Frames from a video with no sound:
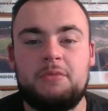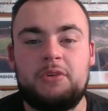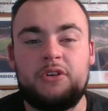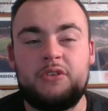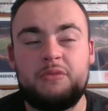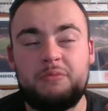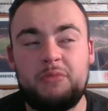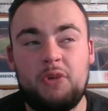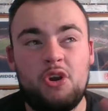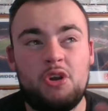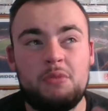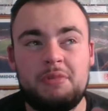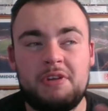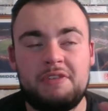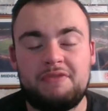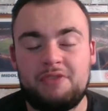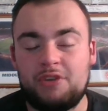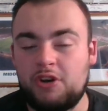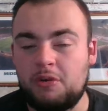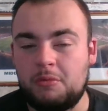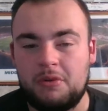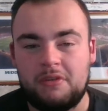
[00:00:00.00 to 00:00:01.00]
But it'll only be
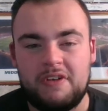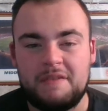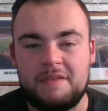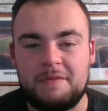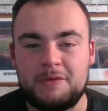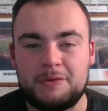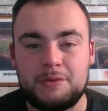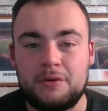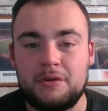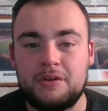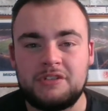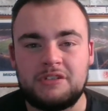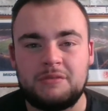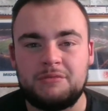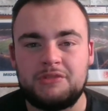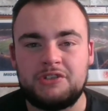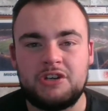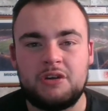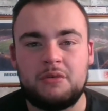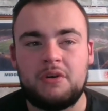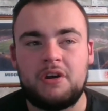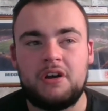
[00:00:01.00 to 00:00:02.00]
for a couple of episodes, I'm
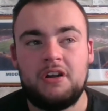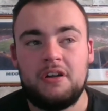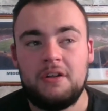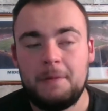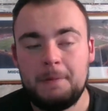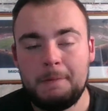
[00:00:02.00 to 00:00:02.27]
sure.